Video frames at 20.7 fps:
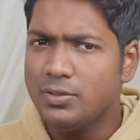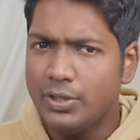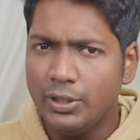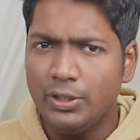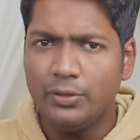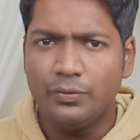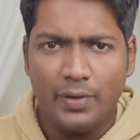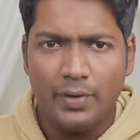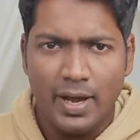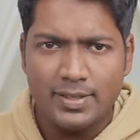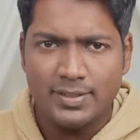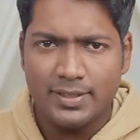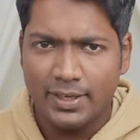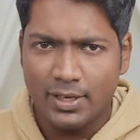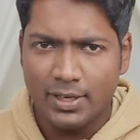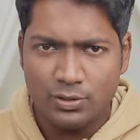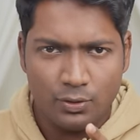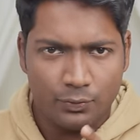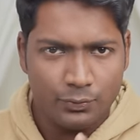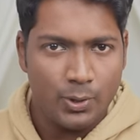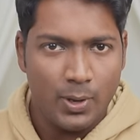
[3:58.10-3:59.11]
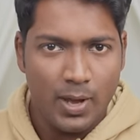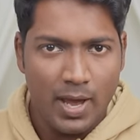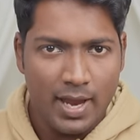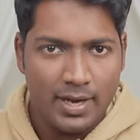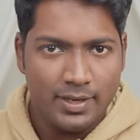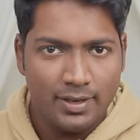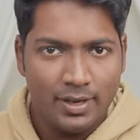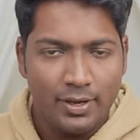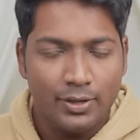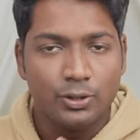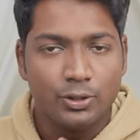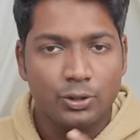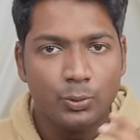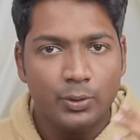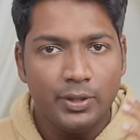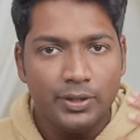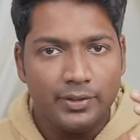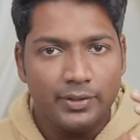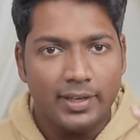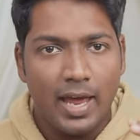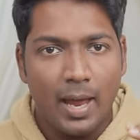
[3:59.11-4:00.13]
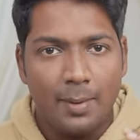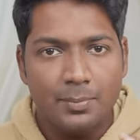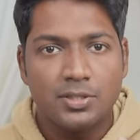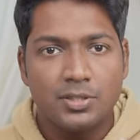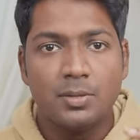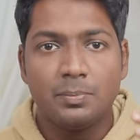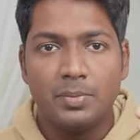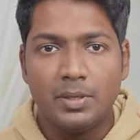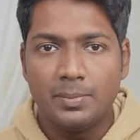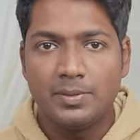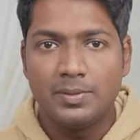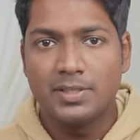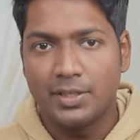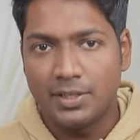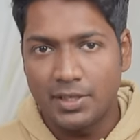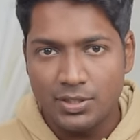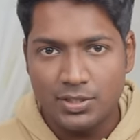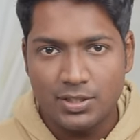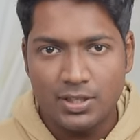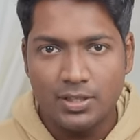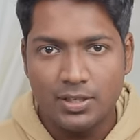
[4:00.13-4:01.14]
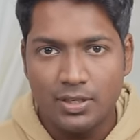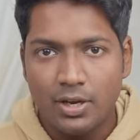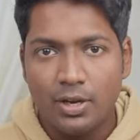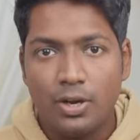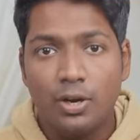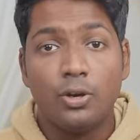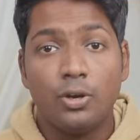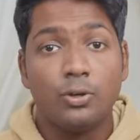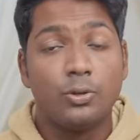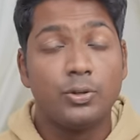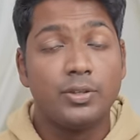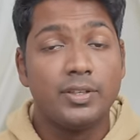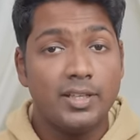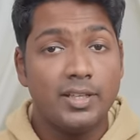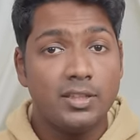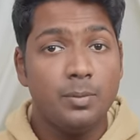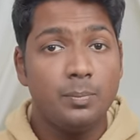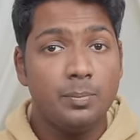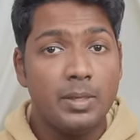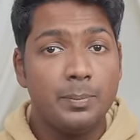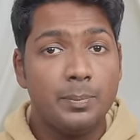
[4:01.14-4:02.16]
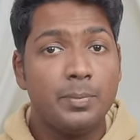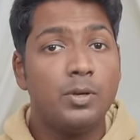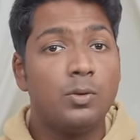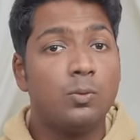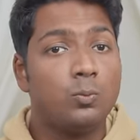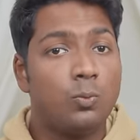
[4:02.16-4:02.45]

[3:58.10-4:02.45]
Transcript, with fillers: 3 to 5 seconds of your ad, you need to capture the people's attention to get the people to